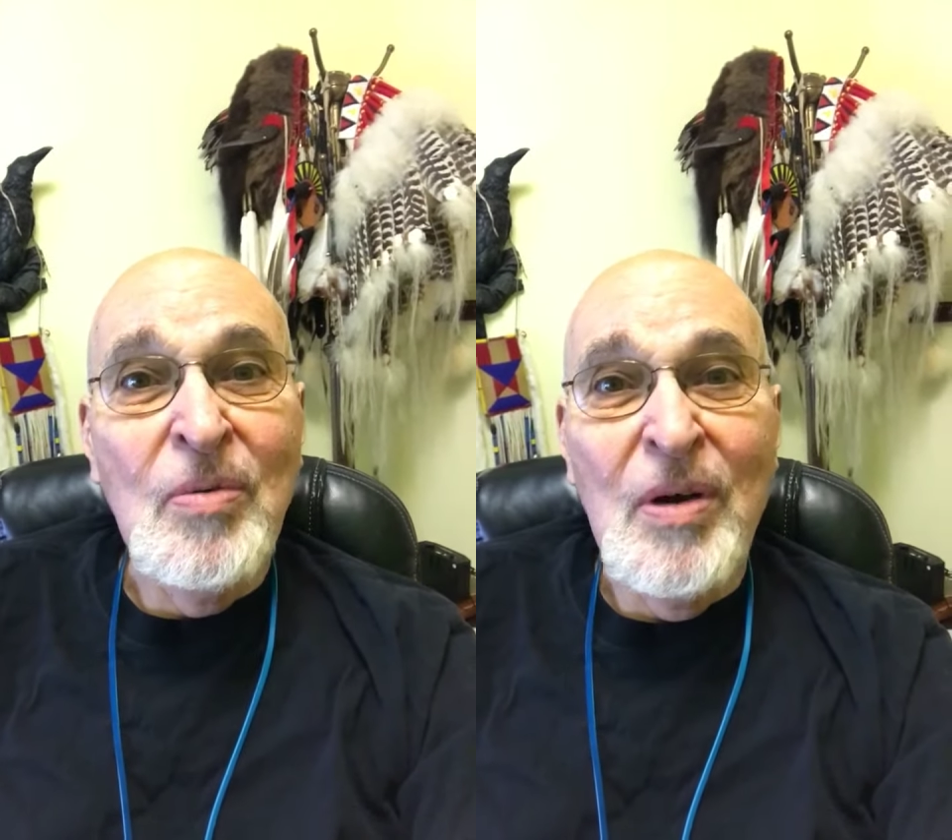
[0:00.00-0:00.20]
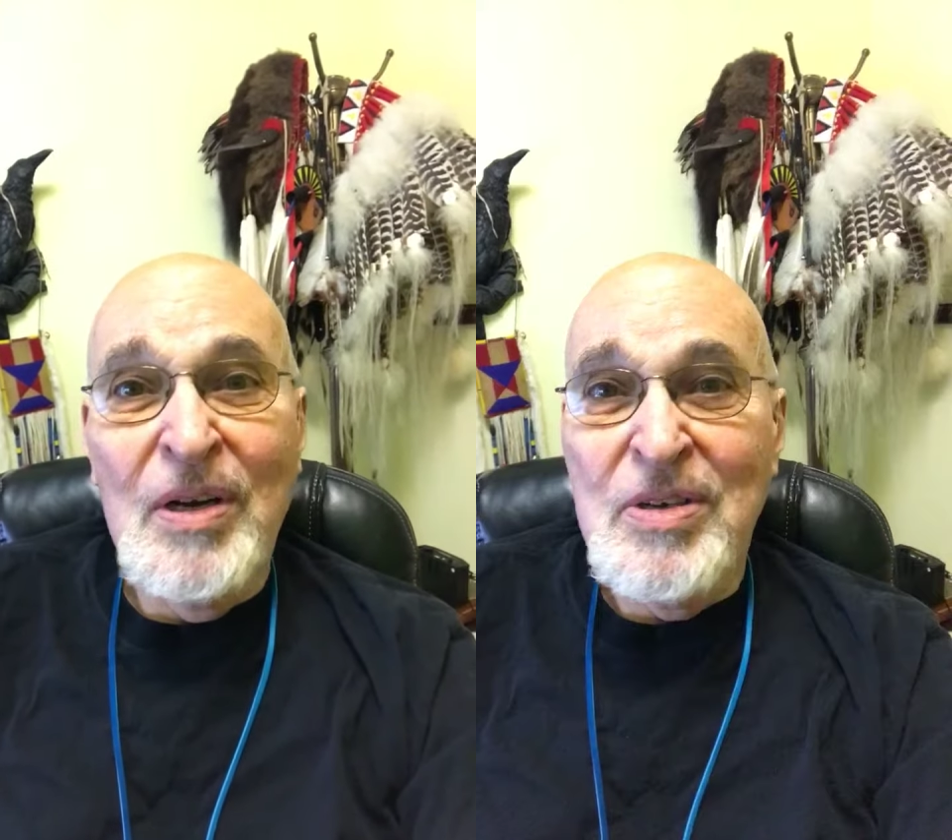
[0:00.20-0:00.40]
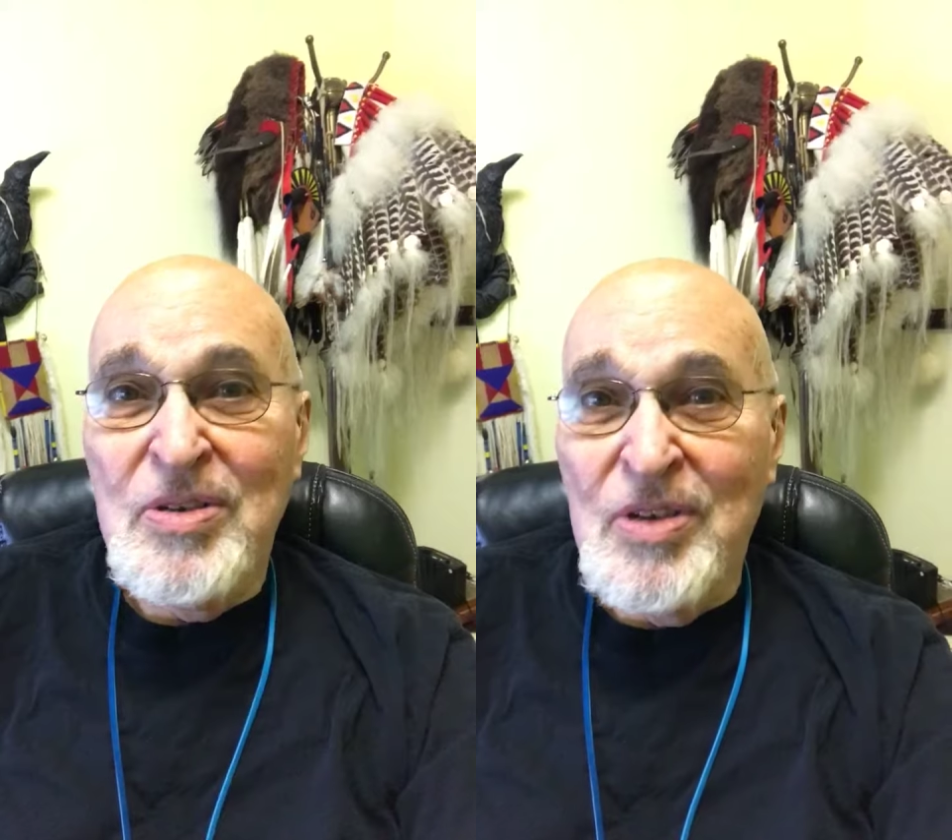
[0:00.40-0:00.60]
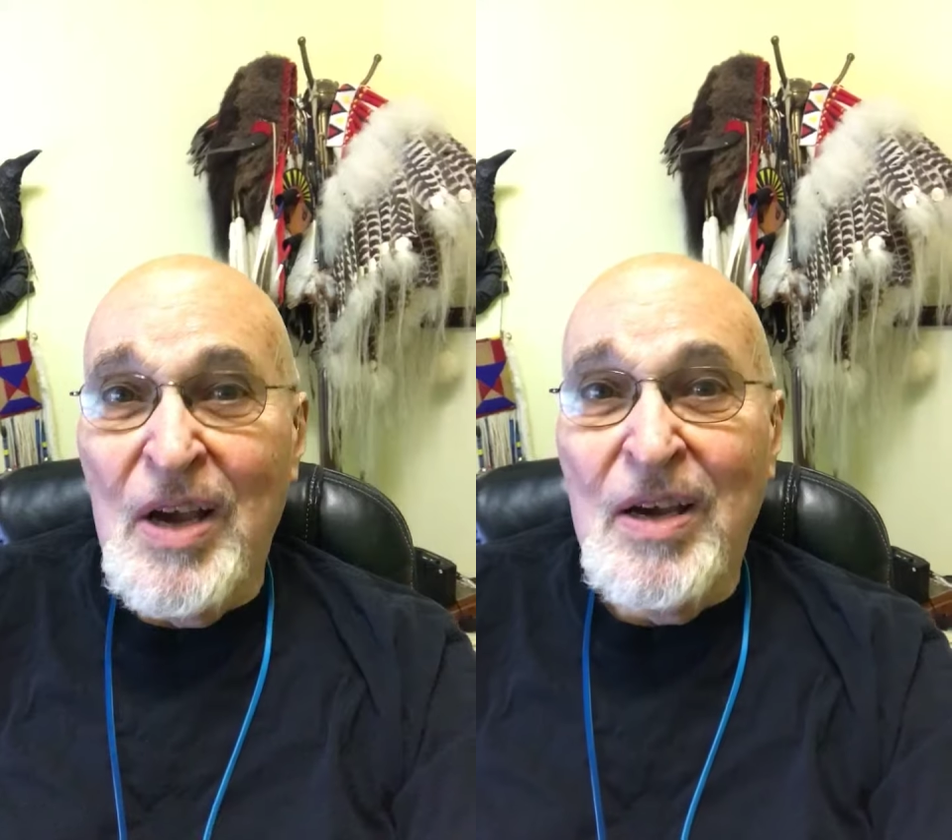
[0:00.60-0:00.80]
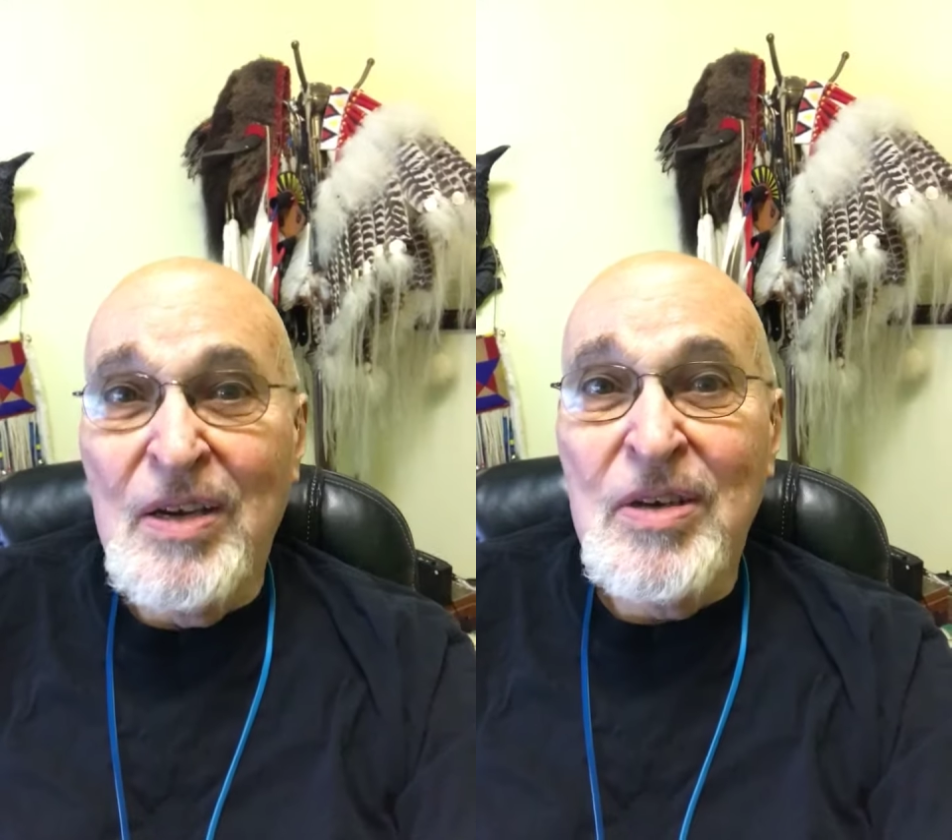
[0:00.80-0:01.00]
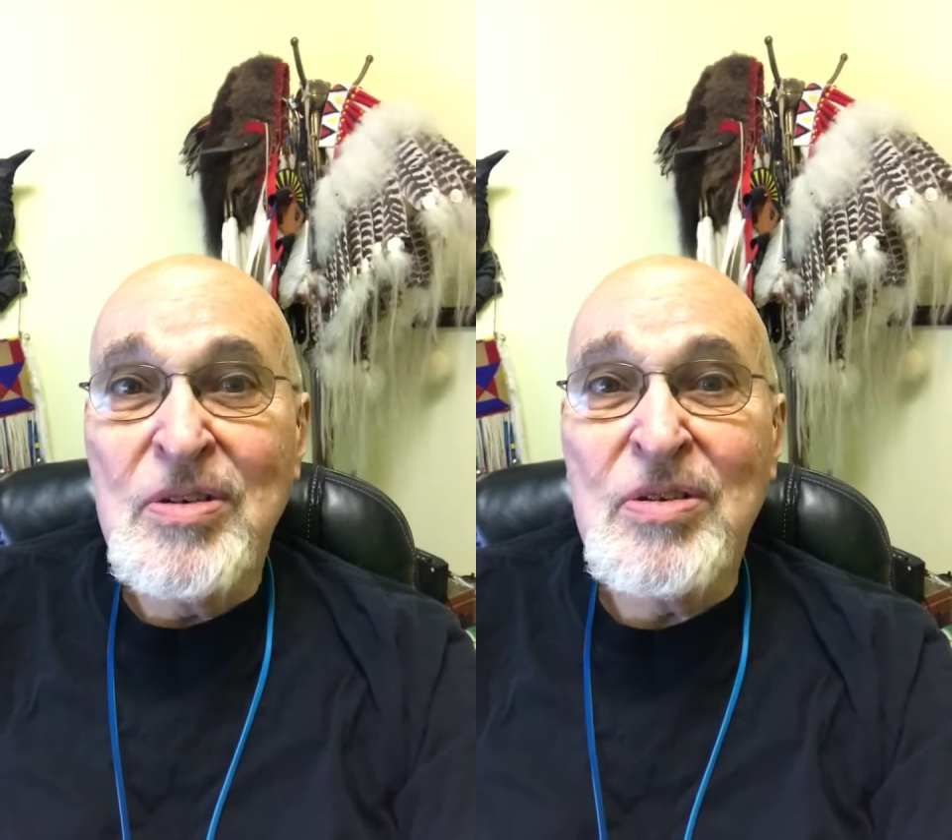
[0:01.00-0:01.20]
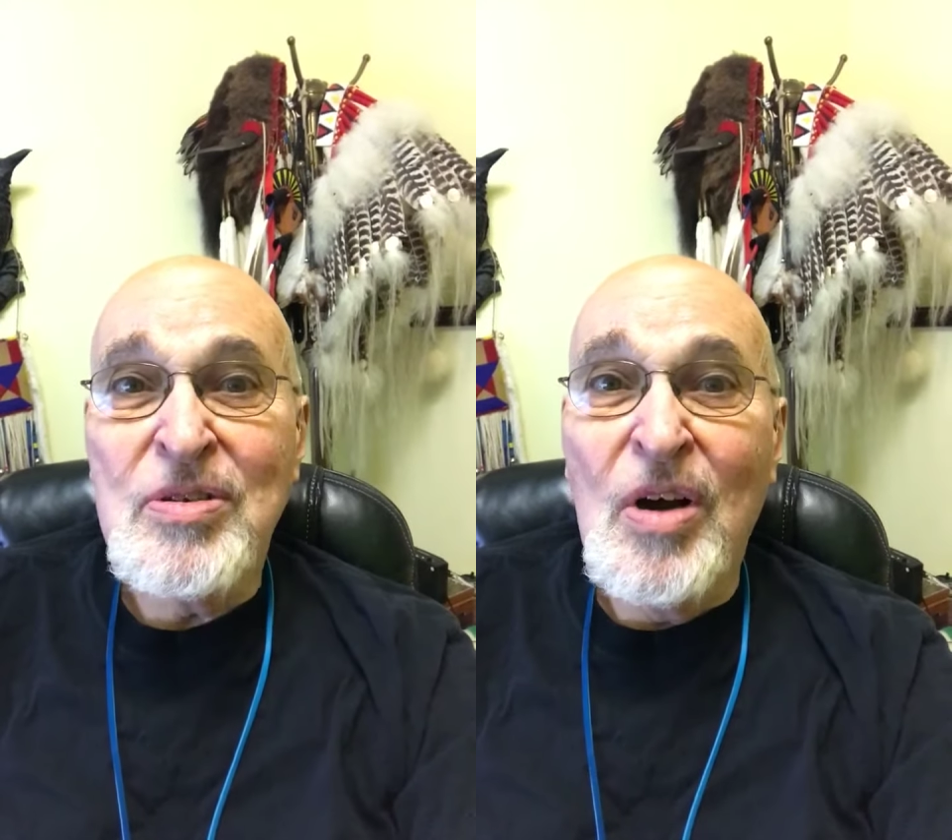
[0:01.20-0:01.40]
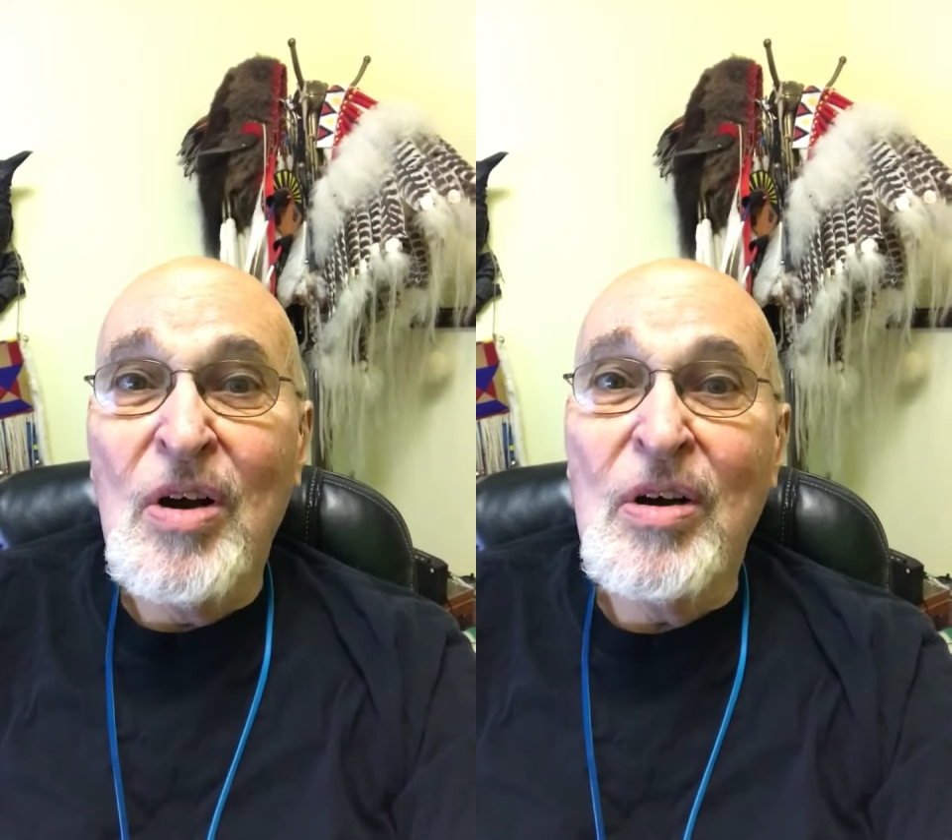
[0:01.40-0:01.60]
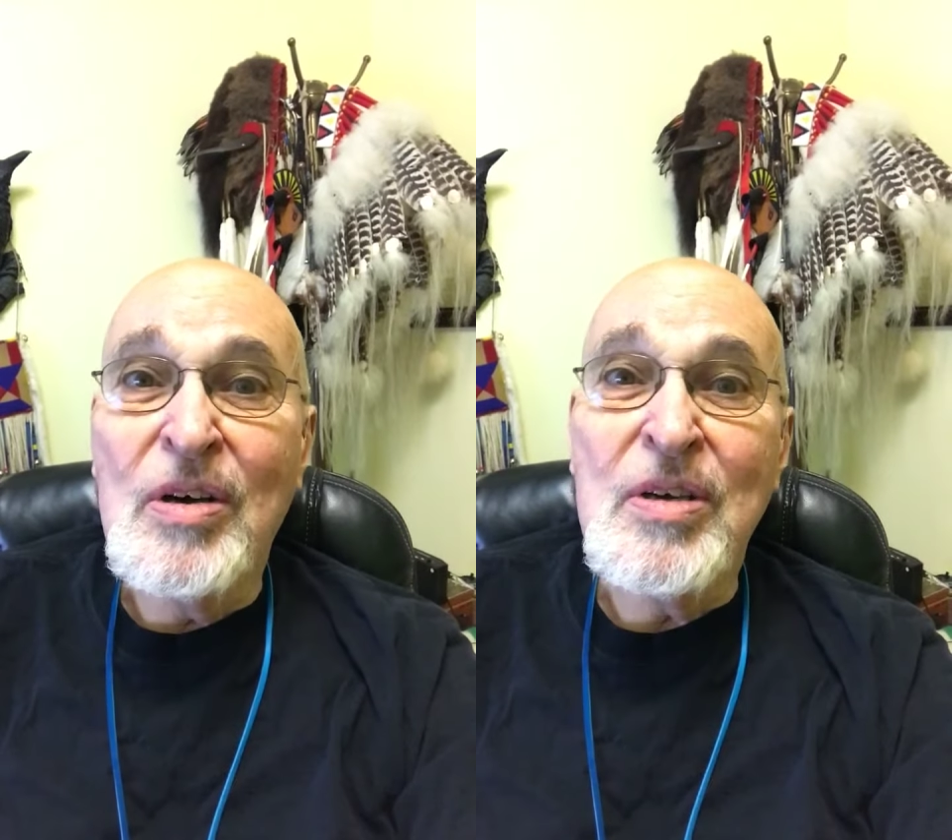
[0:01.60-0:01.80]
Well, he sang a song